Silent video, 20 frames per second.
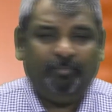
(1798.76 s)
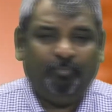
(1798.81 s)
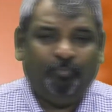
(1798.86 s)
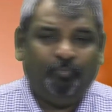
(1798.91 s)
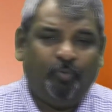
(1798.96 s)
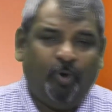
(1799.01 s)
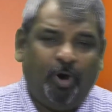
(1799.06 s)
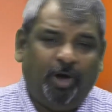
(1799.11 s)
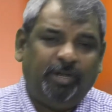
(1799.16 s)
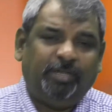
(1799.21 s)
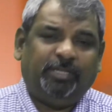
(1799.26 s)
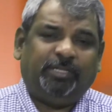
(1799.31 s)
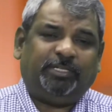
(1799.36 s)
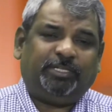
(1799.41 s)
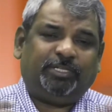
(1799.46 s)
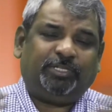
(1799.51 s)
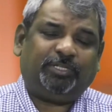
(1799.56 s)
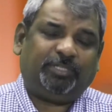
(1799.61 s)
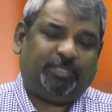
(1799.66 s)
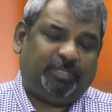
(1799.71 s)

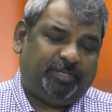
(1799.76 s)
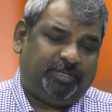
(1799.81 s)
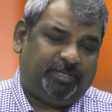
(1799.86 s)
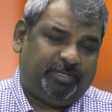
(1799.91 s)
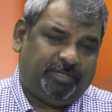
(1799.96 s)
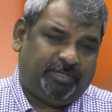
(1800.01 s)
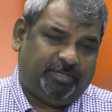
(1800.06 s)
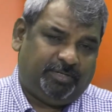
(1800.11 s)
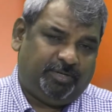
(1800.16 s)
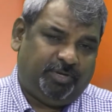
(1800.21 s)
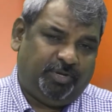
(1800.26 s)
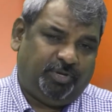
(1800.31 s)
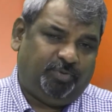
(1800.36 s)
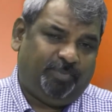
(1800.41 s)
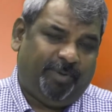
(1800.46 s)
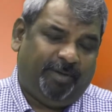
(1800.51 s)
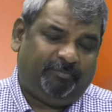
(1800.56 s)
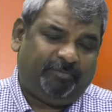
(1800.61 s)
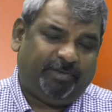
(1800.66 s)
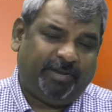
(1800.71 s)
walls
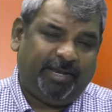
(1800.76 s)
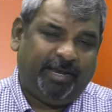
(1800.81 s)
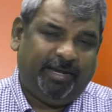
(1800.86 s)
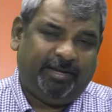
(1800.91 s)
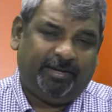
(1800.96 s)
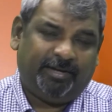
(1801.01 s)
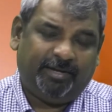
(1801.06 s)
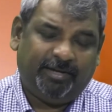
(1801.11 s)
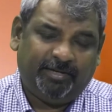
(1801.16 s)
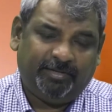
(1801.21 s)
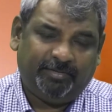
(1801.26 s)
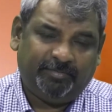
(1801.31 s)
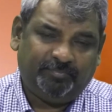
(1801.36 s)
you have created